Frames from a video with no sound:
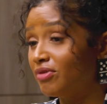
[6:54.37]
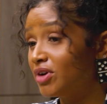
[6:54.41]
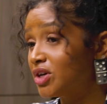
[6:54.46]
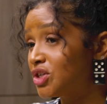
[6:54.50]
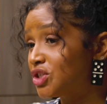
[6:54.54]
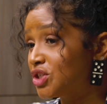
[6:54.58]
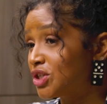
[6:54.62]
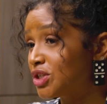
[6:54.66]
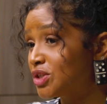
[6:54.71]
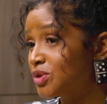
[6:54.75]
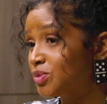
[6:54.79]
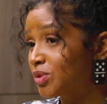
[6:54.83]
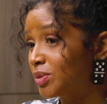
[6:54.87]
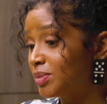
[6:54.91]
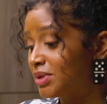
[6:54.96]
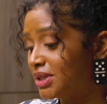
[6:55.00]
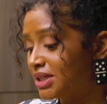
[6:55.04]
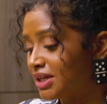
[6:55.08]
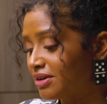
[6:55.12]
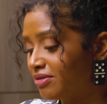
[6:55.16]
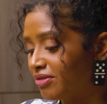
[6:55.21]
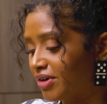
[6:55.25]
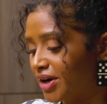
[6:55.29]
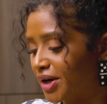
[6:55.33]
versions will be
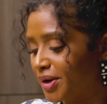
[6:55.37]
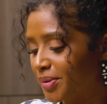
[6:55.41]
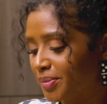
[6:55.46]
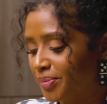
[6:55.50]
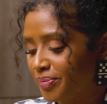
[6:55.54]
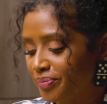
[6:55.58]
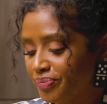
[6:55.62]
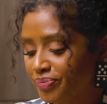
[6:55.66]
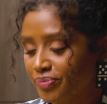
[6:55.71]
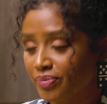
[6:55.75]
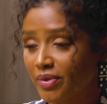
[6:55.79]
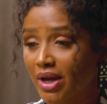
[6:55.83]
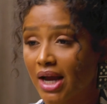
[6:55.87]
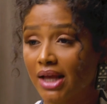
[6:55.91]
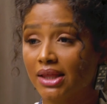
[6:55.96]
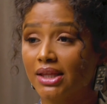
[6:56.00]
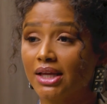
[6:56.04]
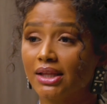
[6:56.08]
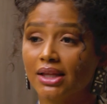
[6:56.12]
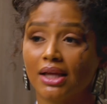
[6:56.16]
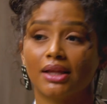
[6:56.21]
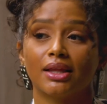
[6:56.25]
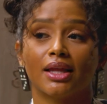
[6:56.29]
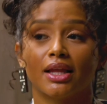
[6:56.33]
different. I
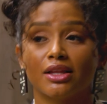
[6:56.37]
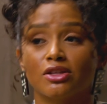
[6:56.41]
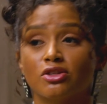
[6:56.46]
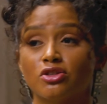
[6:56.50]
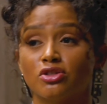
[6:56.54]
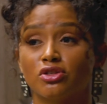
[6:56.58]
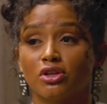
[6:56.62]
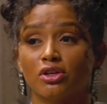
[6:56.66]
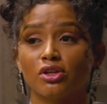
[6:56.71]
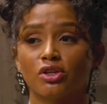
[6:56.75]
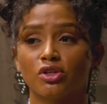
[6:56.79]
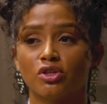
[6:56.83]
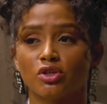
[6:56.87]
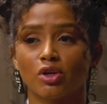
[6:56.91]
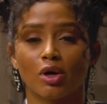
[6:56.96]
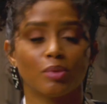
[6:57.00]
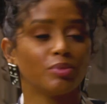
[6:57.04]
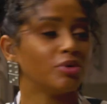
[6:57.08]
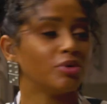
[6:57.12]
think that that's so